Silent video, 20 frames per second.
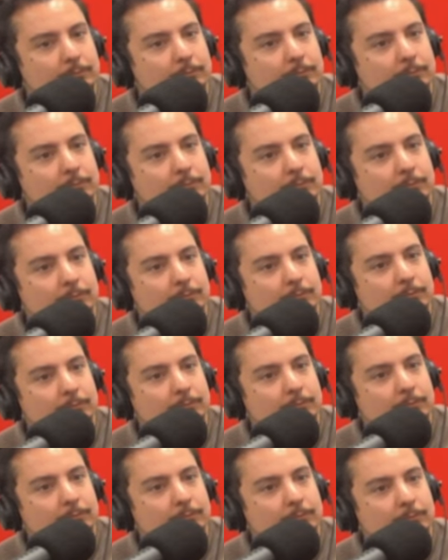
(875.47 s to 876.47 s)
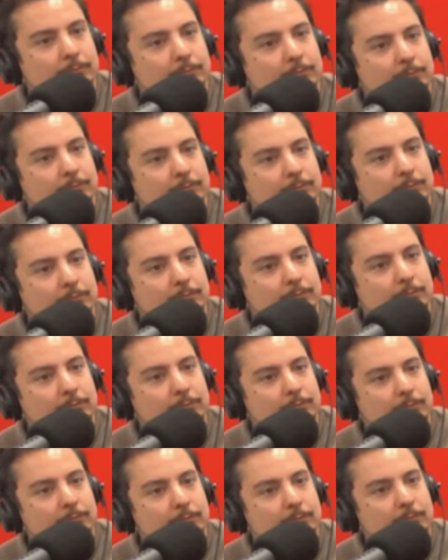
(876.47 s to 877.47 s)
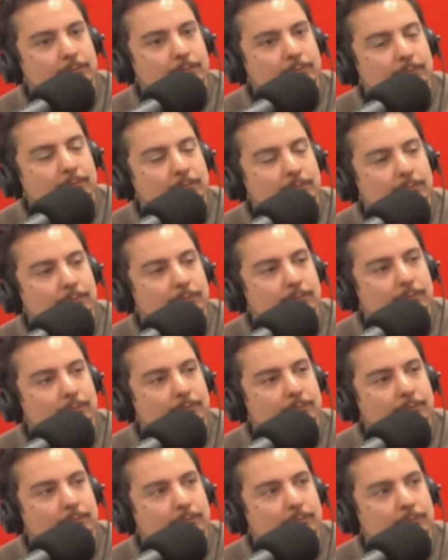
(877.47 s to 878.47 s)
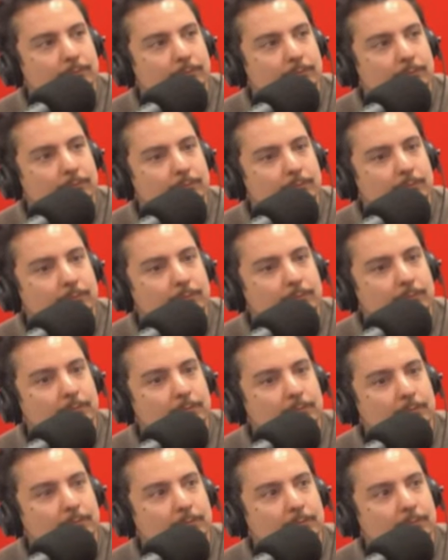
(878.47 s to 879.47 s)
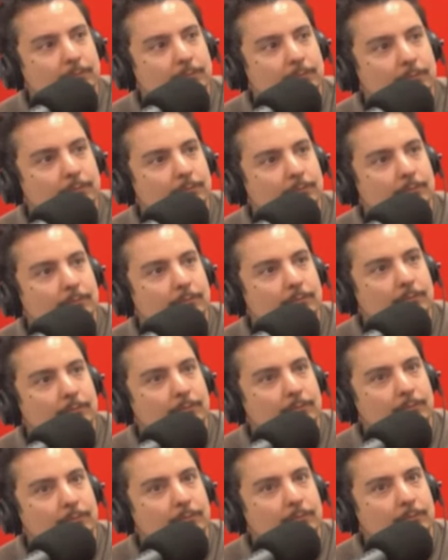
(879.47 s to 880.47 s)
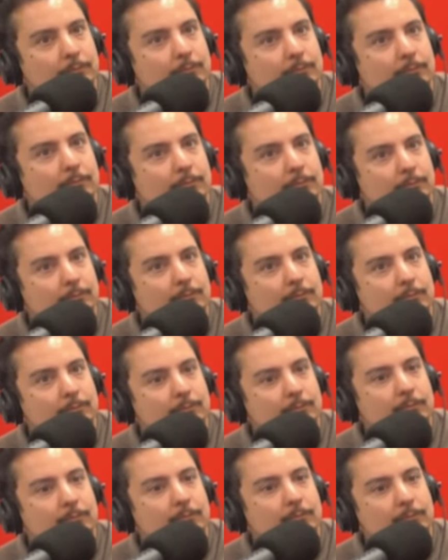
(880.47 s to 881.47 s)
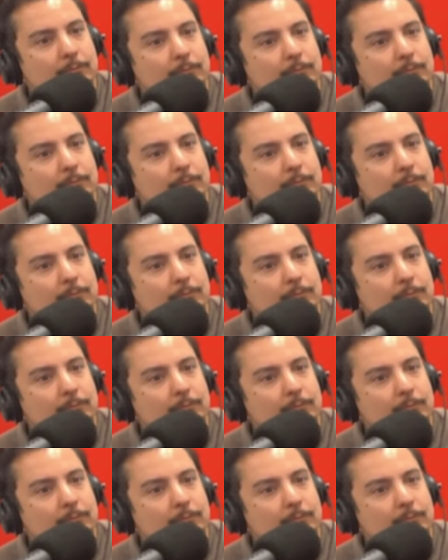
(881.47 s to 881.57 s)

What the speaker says: (silent)